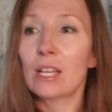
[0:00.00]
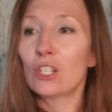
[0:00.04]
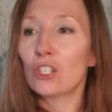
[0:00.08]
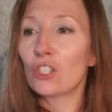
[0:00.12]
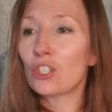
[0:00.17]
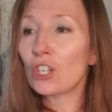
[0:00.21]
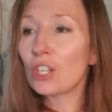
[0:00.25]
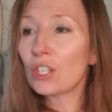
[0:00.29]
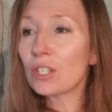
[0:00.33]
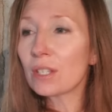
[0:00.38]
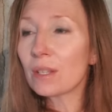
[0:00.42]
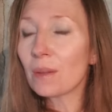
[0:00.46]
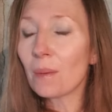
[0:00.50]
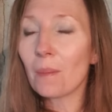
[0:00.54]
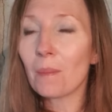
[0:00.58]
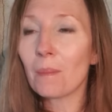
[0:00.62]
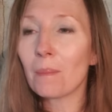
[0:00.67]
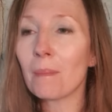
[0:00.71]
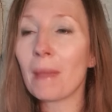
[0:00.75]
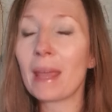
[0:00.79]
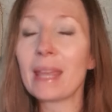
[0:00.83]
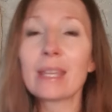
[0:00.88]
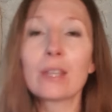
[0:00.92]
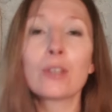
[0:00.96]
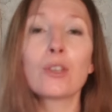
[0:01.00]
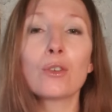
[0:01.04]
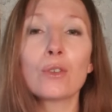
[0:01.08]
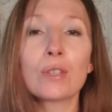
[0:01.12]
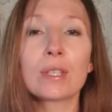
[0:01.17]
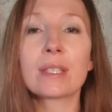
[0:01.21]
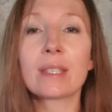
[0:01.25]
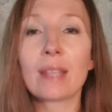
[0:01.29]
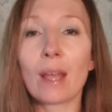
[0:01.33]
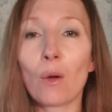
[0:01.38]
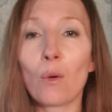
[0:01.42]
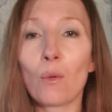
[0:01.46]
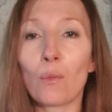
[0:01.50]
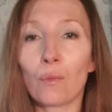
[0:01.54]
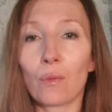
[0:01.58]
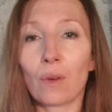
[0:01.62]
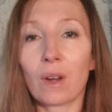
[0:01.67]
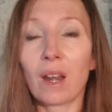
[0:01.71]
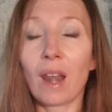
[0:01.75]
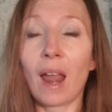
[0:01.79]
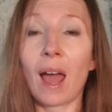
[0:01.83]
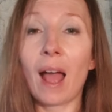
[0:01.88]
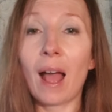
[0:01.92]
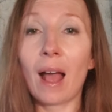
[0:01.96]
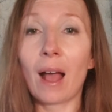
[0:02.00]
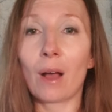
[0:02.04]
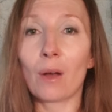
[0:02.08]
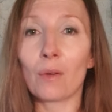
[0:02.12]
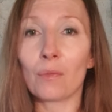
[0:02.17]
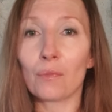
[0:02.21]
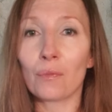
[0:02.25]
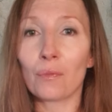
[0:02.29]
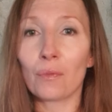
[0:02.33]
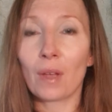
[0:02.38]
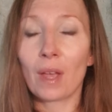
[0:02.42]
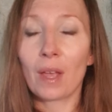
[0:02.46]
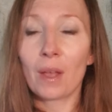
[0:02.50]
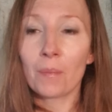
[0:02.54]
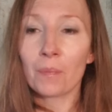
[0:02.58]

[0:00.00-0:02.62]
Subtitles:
Just make yourself laugh